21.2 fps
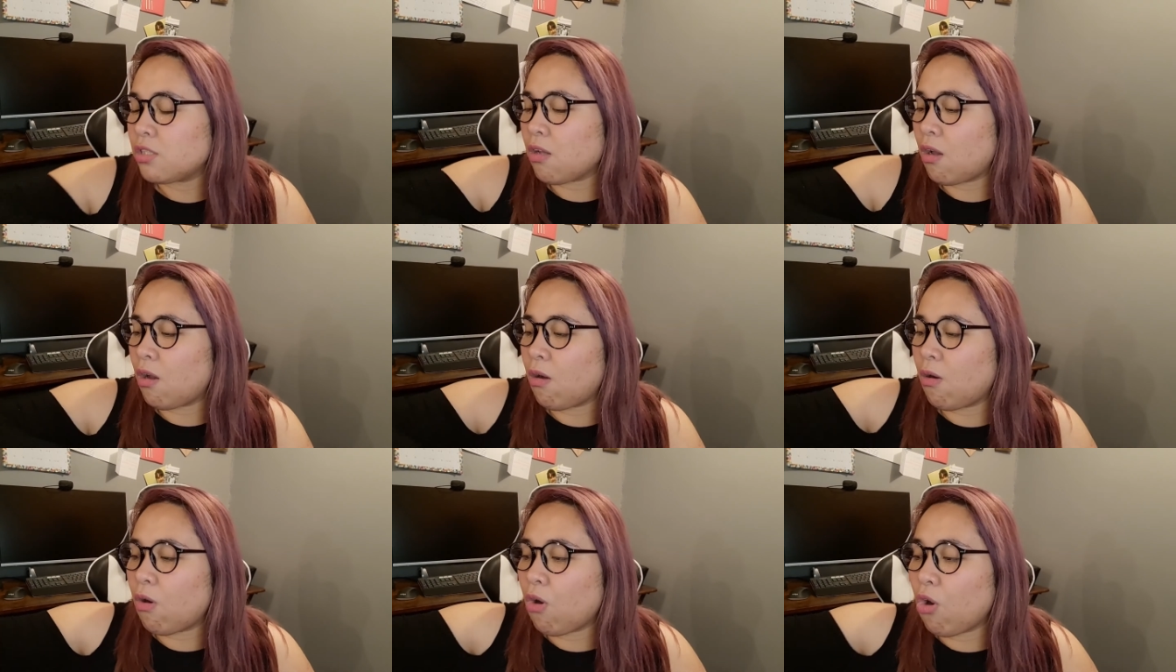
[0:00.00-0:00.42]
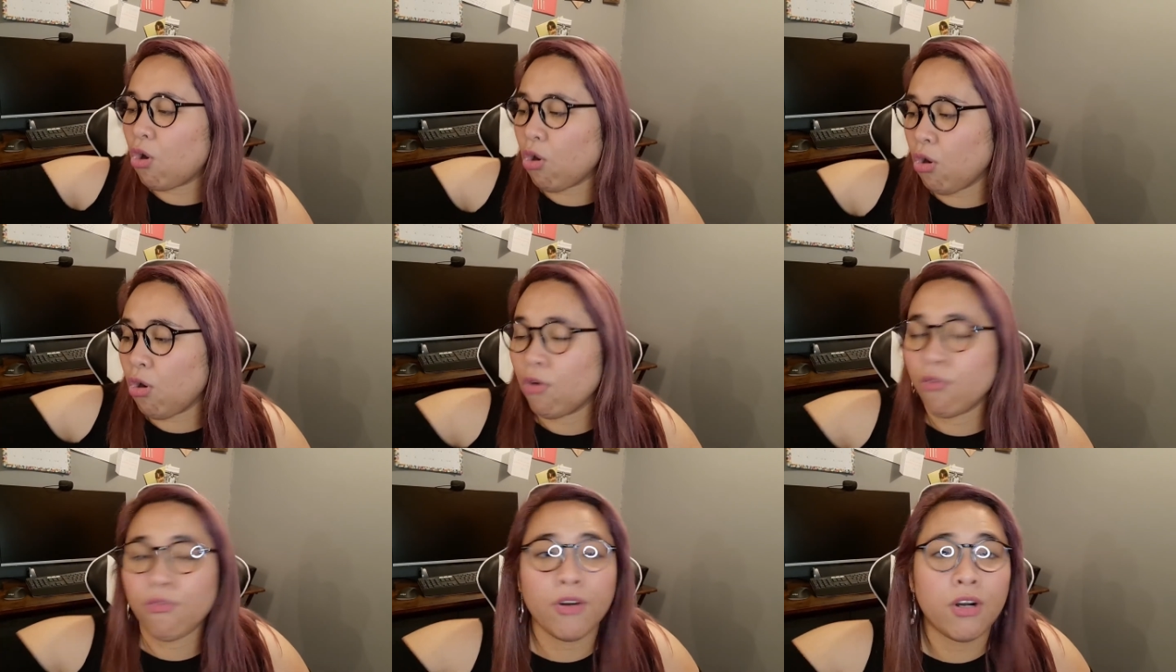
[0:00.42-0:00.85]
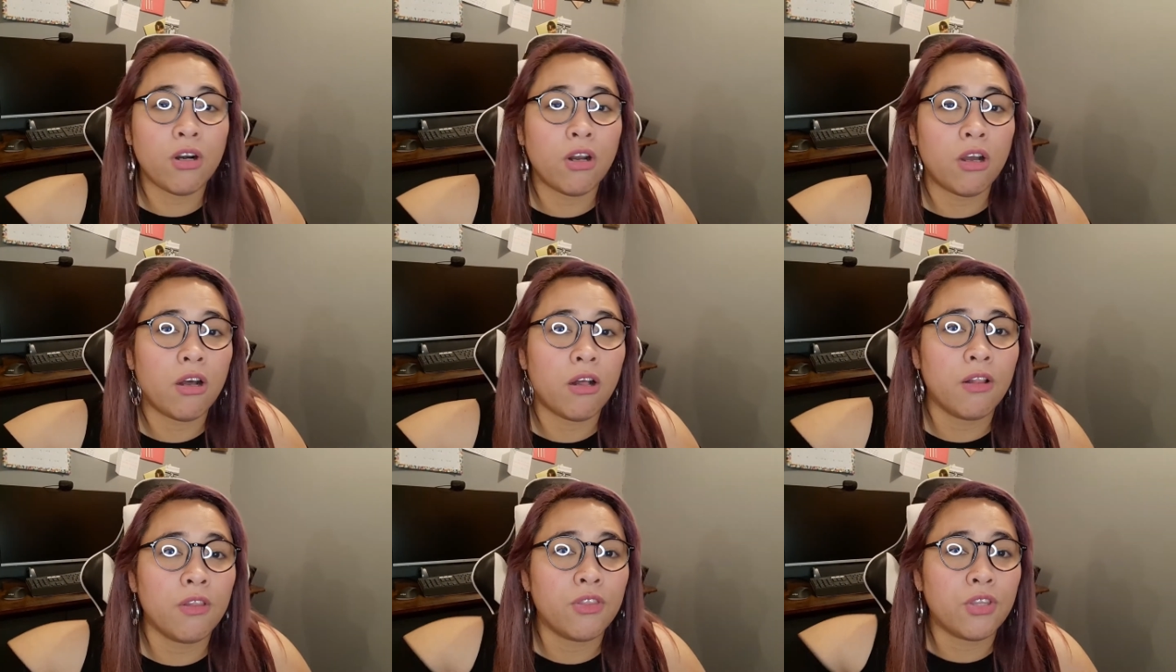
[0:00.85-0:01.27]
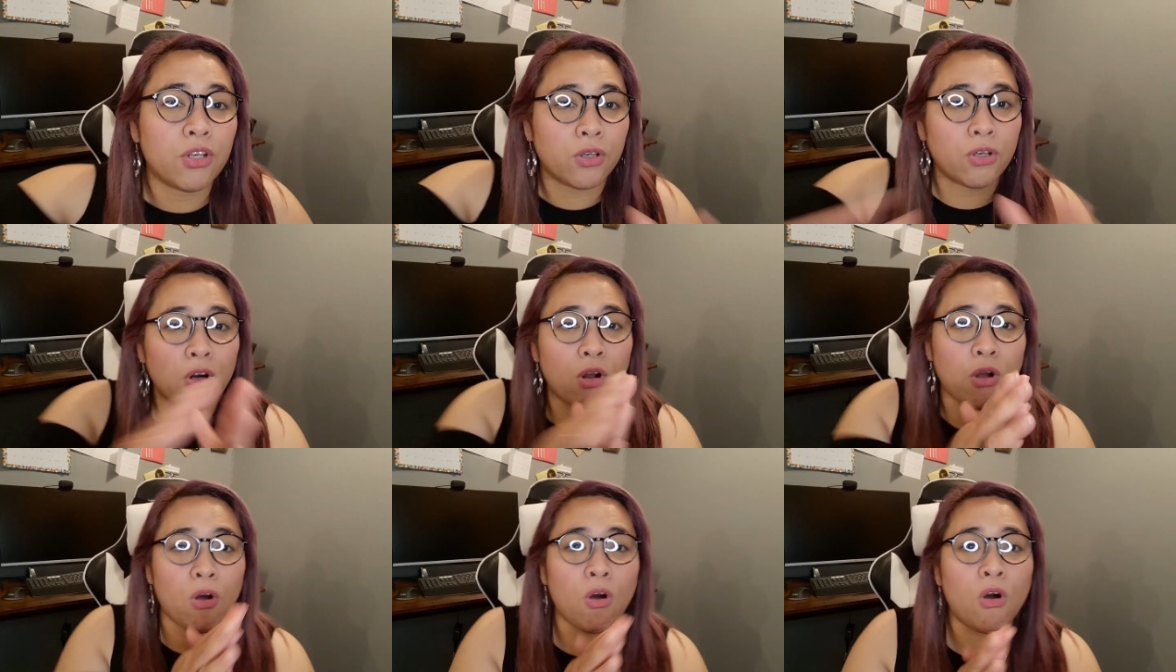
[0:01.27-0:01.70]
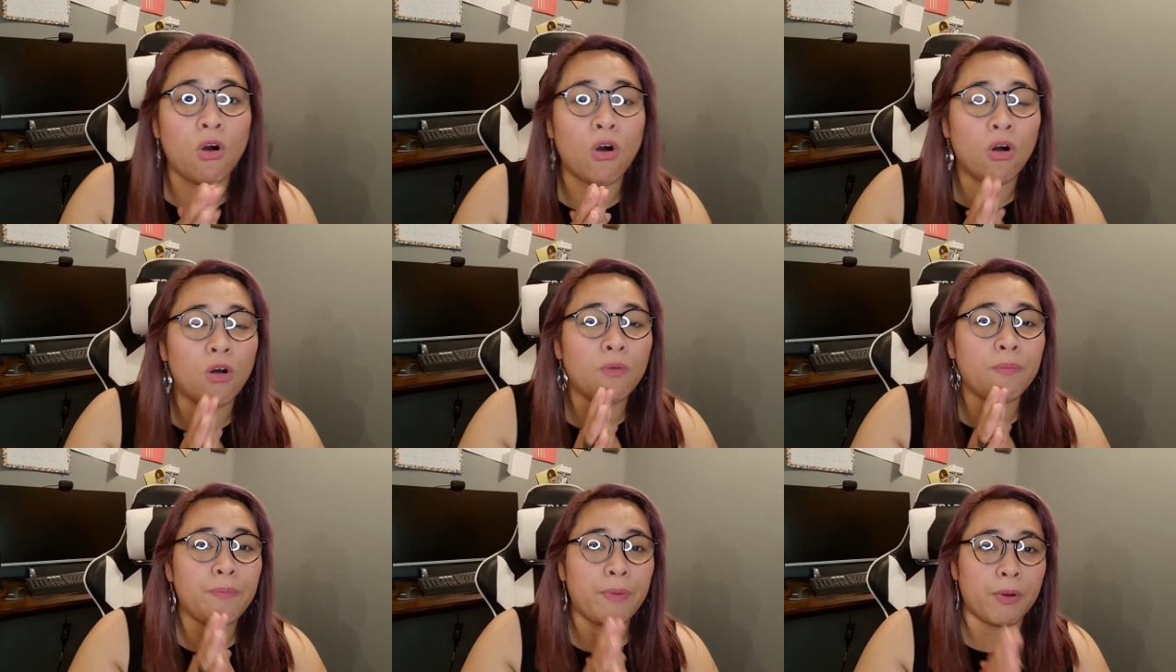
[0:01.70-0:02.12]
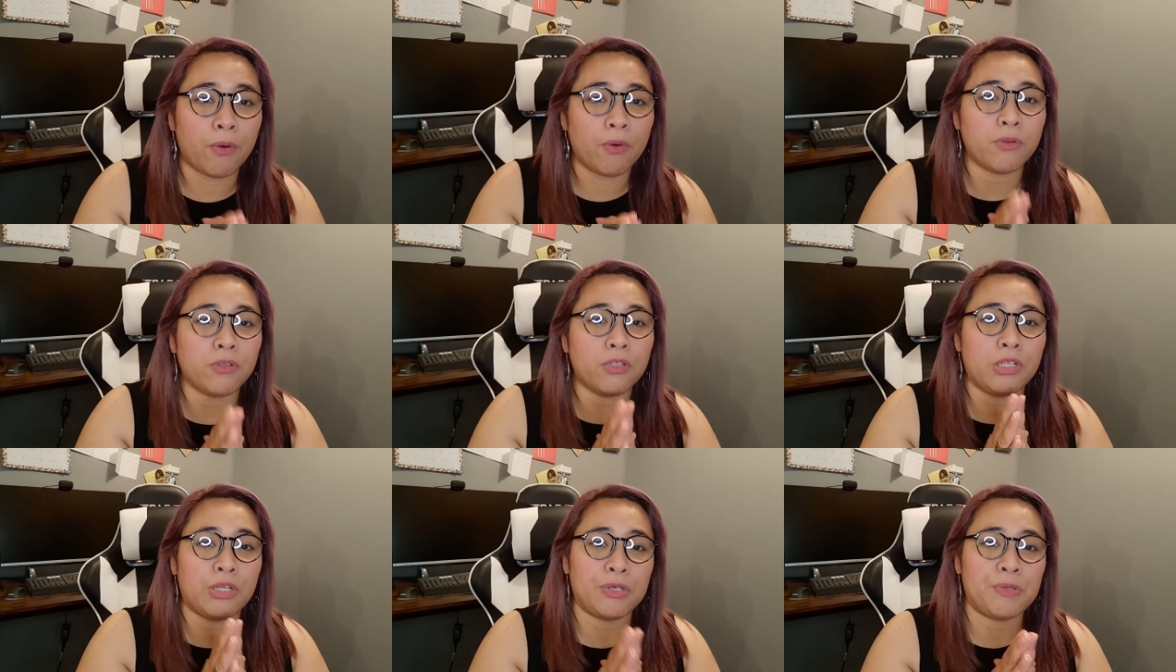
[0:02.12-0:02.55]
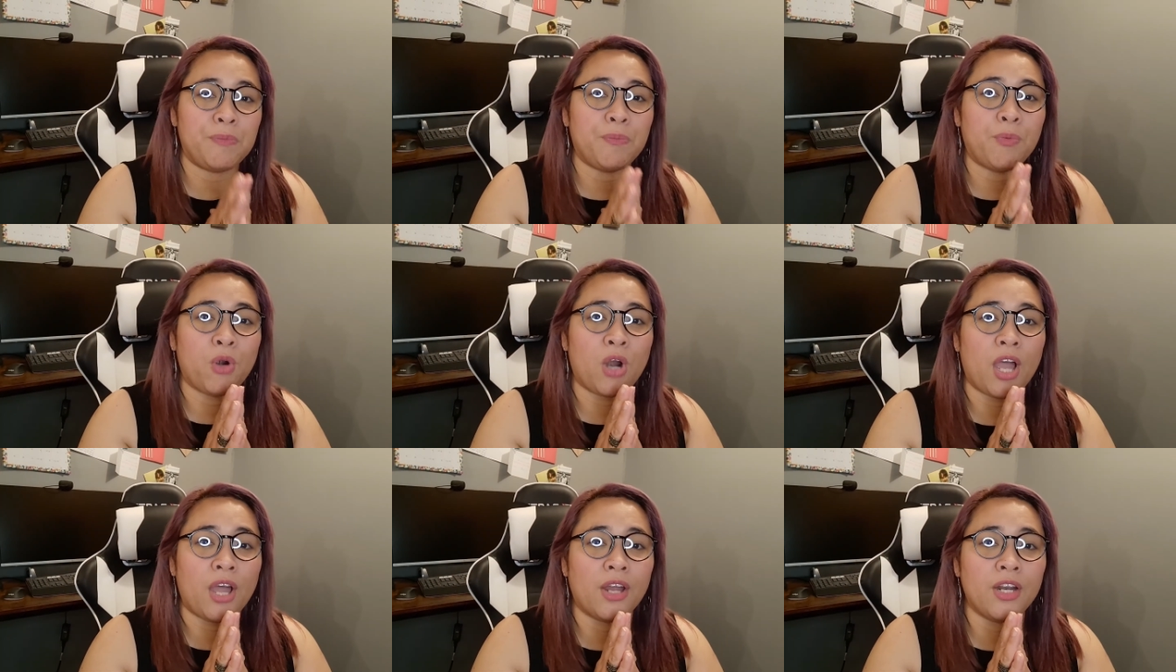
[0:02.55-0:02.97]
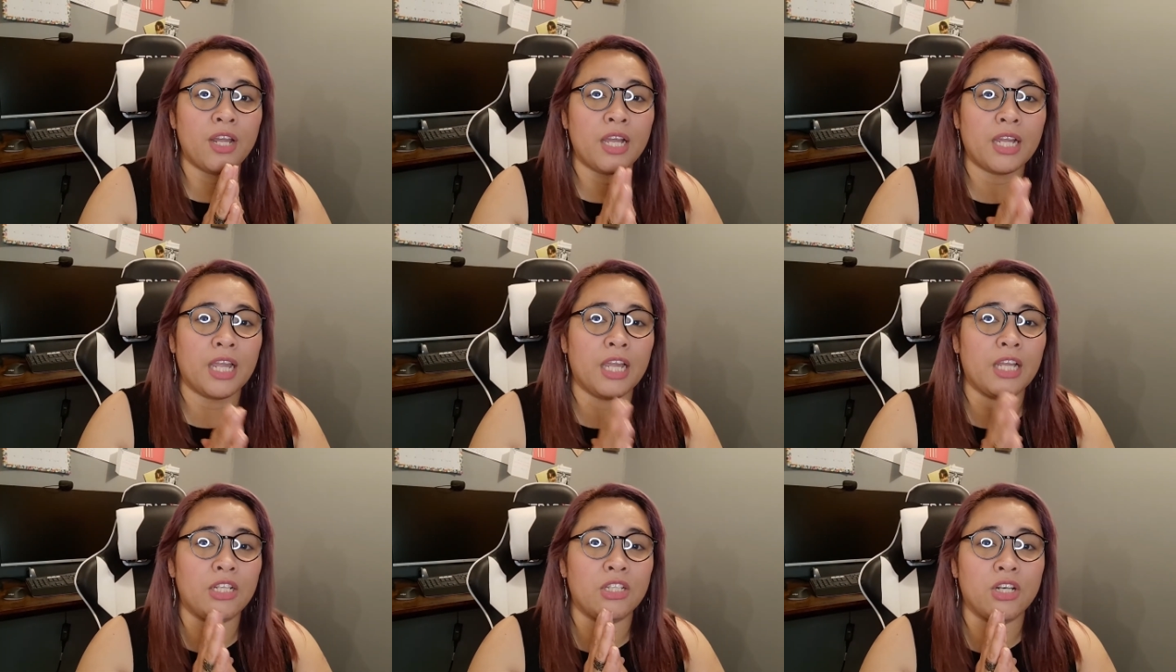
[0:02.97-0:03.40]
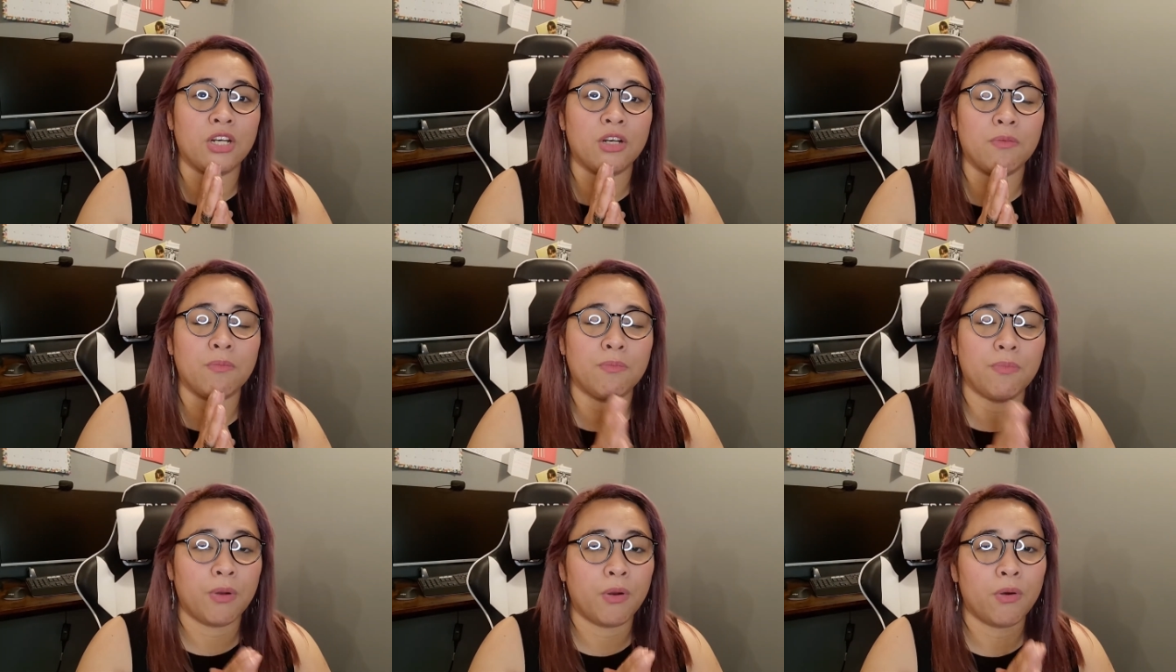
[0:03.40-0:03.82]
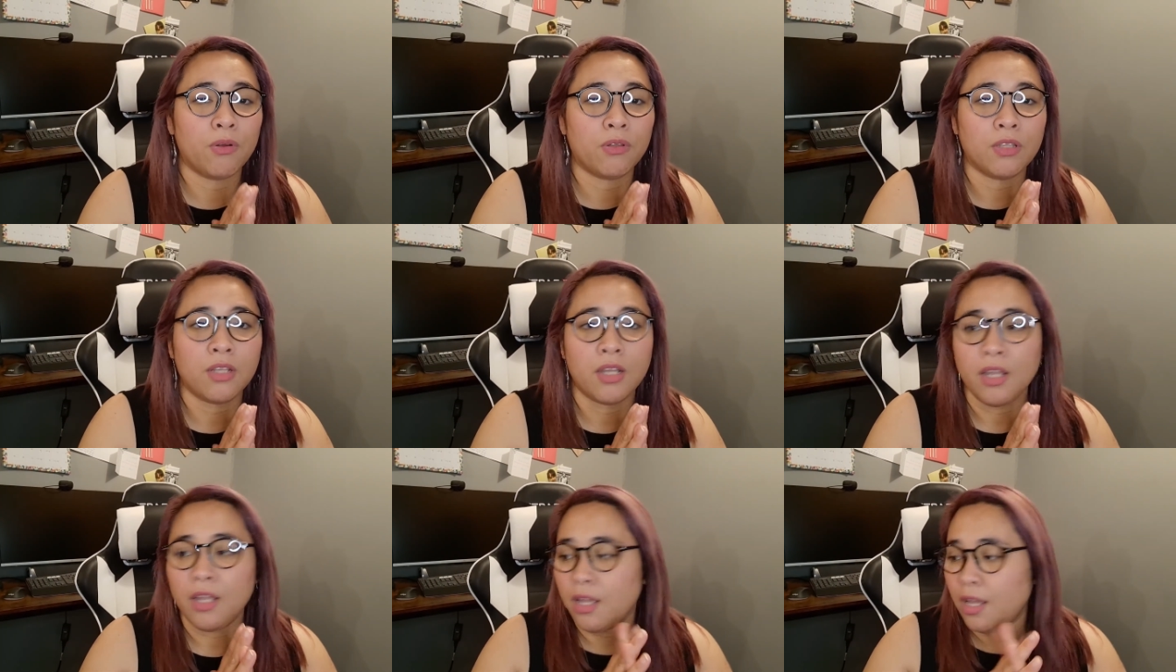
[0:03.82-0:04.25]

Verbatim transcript: So overall, they're all both good product and they're both,